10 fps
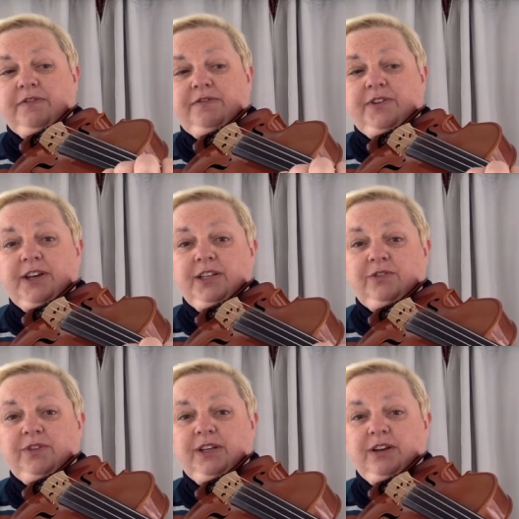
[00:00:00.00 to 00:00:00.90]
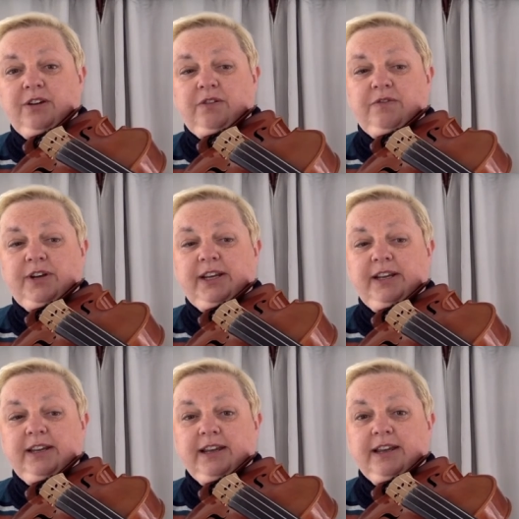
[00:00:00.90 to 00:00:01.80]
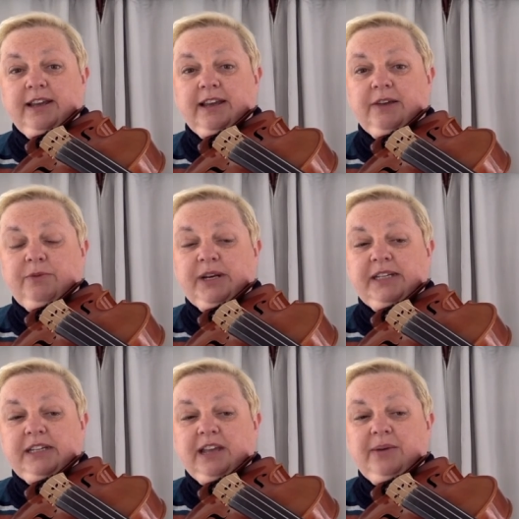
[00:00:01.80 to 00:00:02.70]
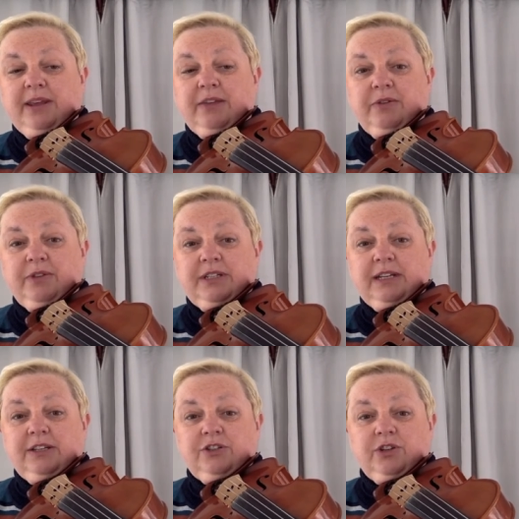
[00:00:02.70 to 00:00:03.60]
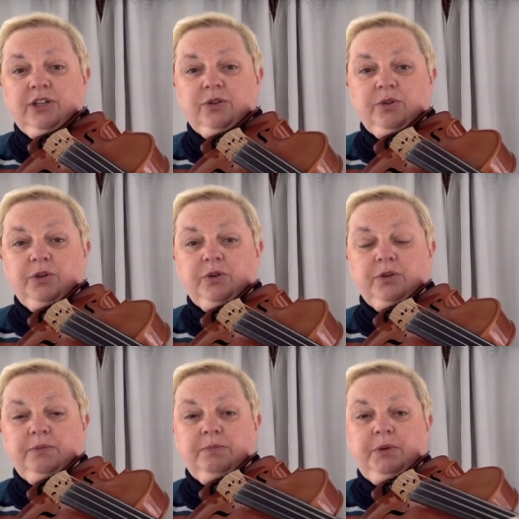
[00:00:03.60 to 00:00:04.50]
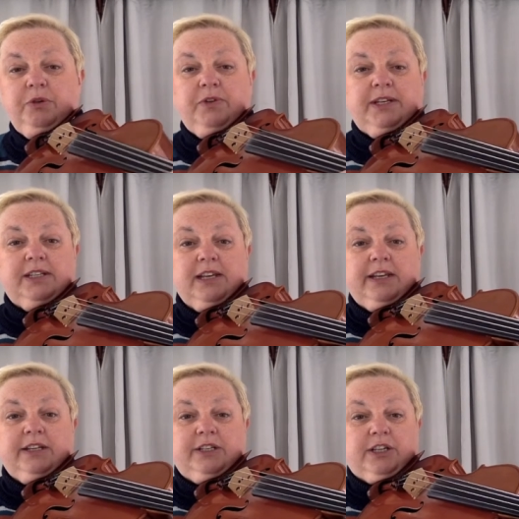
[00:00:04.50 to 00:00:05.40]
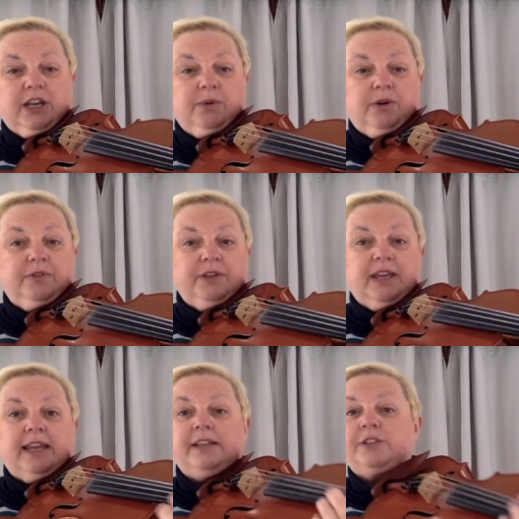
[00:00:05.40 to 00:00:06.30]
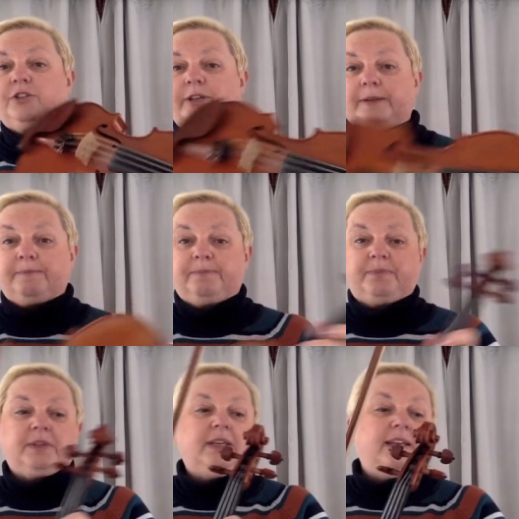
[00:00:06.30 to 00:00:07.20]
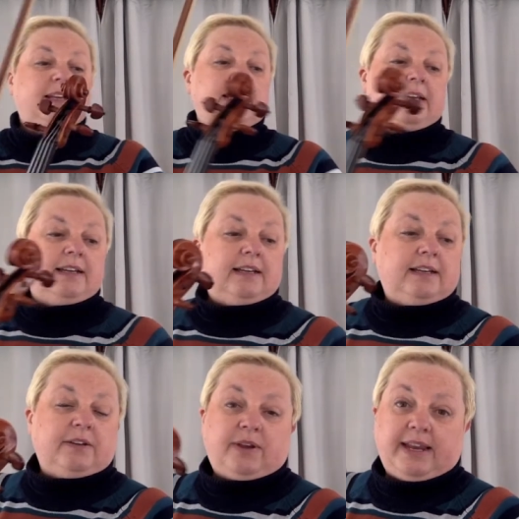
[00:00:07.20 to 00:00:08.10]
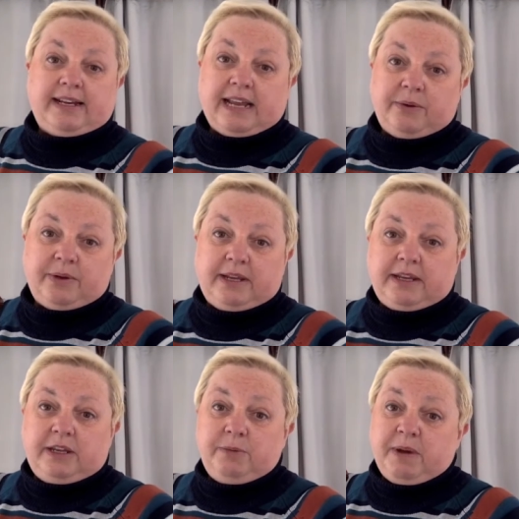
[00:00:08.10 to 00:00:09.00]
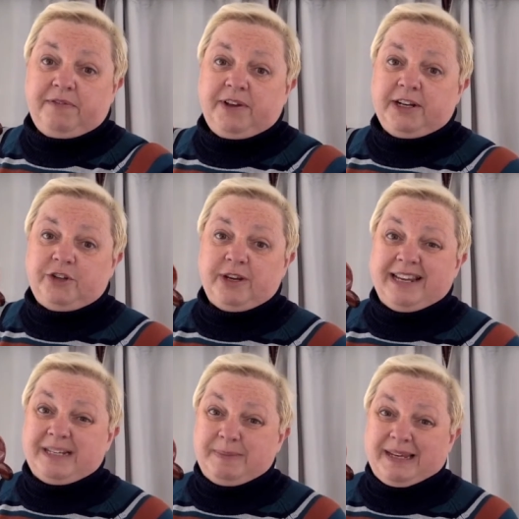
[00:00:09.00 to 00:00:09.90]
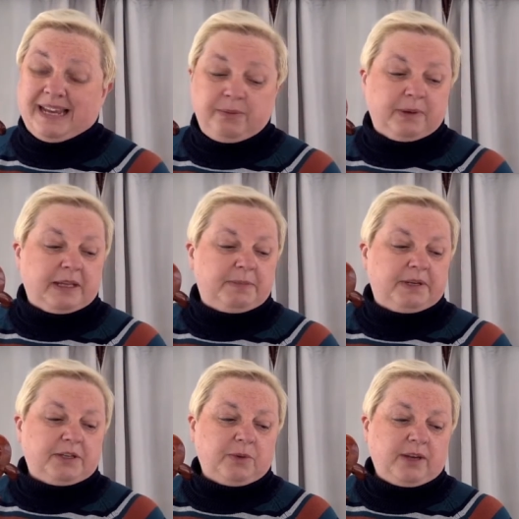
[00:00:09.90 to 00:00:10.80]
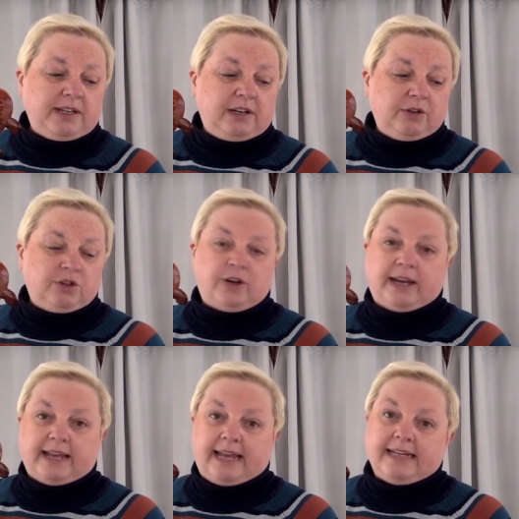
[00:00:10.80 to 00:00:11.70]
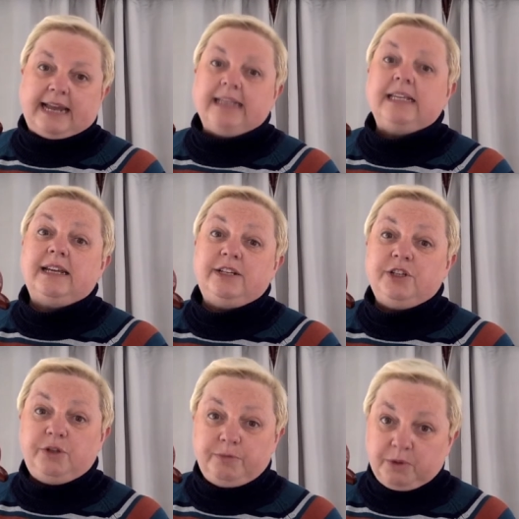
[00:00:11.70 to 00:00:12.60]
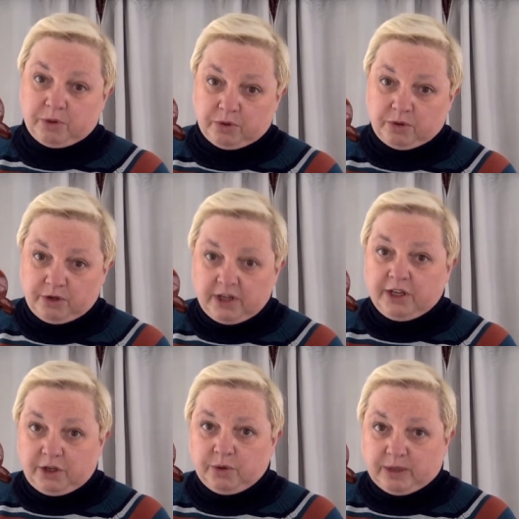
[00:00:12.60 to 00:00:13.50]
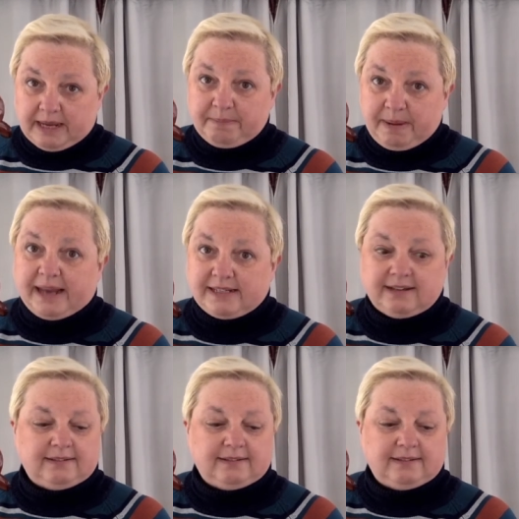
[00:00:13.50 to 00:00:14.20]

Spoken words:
first finger hovering, ready to go either on the D string, or you can move it to go on the A string. Okay, now you might find it tricky to begin with, but it's quite a long track, and as I do more, you'll get better,